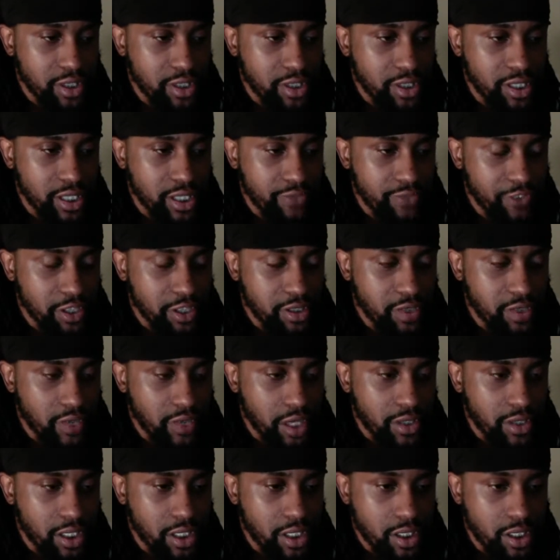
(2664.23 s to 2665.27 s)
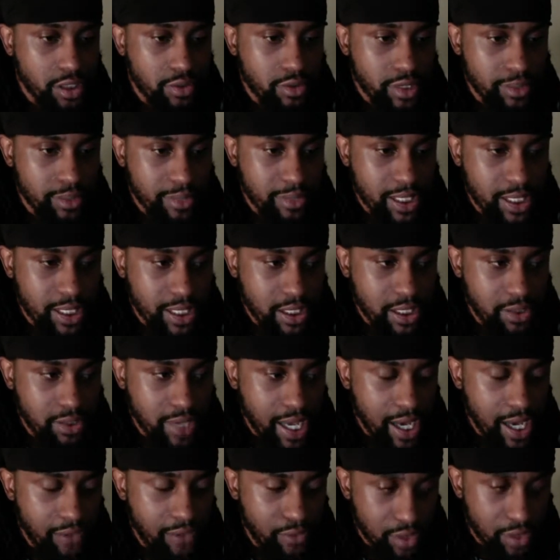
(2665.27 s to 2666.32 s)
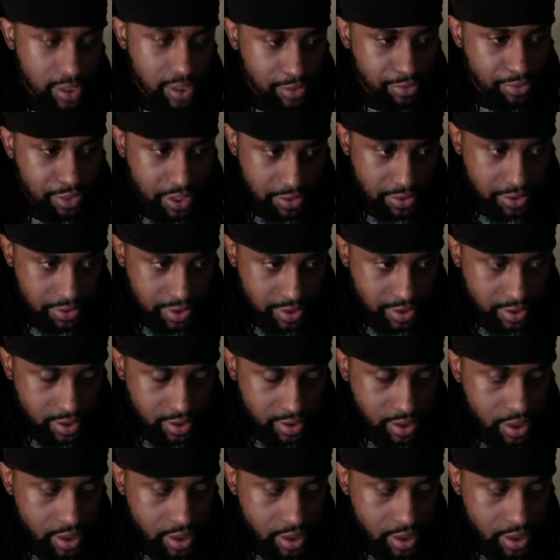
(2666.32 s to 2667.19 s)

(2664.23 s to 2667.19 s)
first of all, the agreement that you have with the producer.